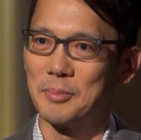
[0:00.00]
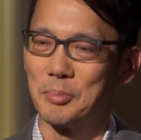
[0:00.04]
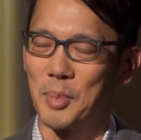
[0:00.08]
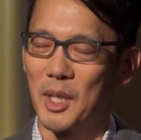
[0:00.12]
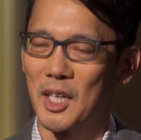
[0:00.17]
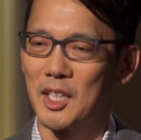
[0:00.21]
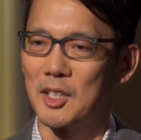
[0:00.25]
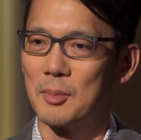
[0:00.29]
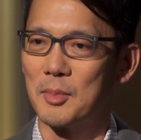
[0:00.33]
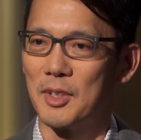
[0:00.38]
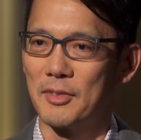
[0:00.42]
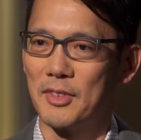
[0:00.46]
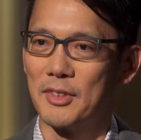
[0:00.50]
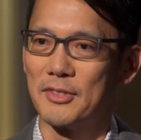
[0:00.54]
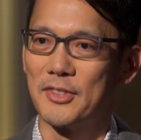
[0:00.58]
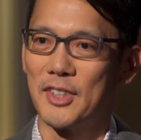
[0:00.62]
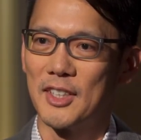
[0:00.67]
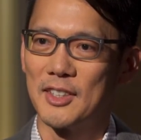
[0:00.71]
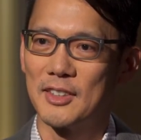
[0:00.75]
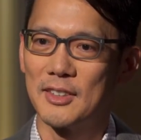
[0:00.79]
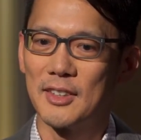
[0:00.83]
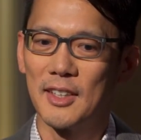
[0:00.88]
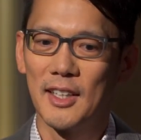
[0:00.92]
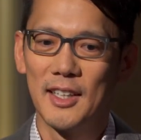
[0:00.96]
bottom of the
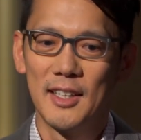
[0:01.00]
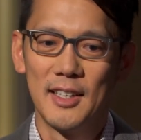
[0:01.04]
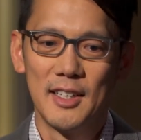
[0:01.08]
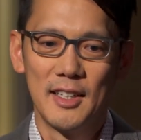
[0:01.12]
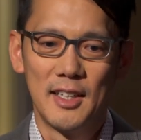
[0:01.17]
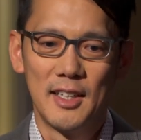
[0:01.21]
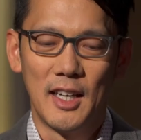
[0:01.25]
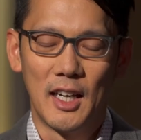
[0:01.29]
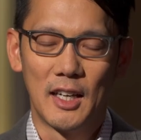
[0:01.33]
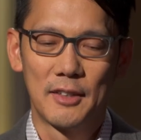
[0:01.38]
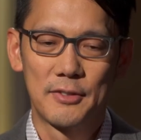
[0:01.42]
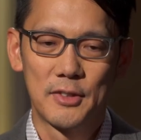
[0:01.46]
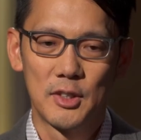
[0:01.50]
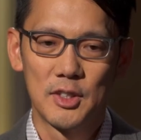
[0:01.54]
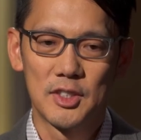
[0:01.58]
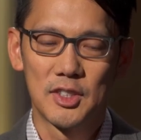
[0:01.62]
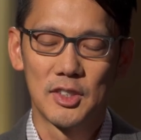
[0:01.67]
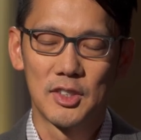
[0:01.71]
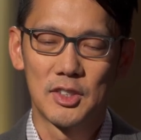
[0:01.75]
funnel efforts.